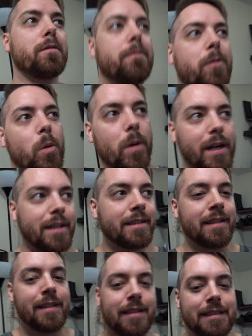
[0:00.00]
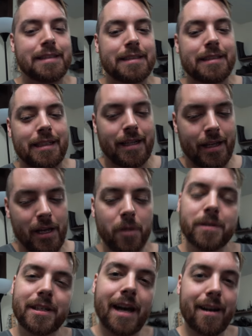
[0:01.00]
before,
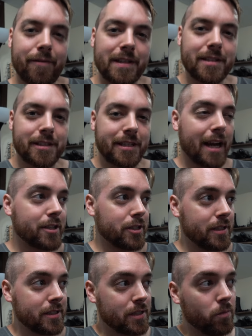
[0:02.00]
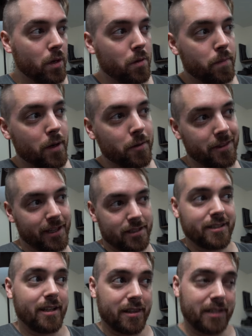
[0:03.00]
it was kind of in sections and we would both like
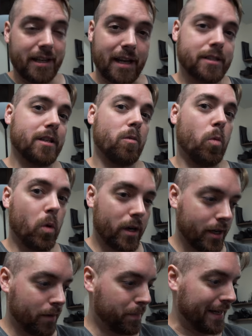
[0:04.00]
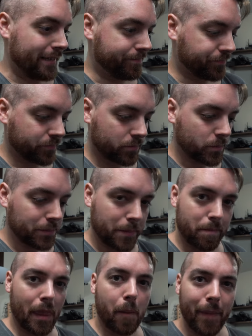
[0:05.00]
sit at the desk and work, but
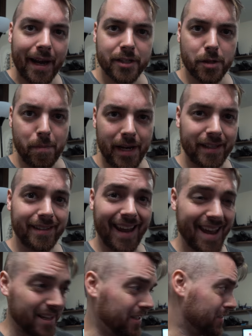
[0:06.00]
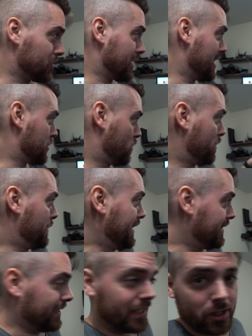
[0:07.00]
my actually main editing station would
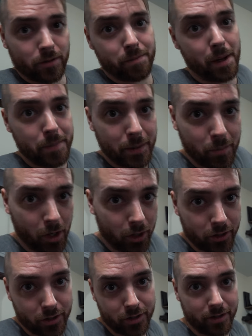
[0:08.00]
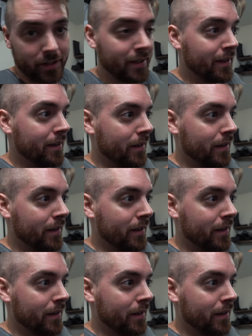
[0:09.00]
be in here with my big monitor